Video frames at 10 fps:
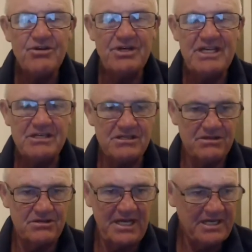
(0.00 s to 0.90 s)
You need
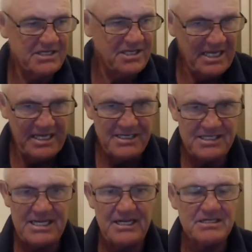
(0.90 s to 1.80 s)
to actually, at
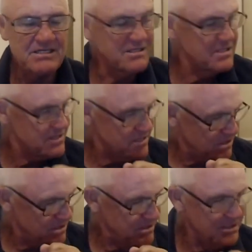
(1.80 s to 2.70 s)
a standstill to
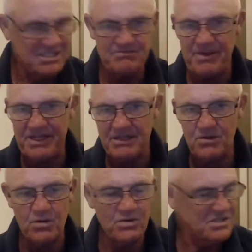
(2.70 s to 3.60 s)
start, just
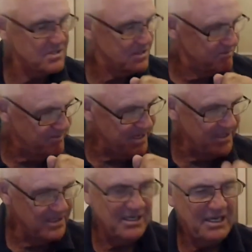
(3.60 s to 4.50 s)
bend the horse,
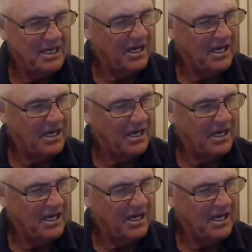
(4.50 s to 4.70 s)
bend it,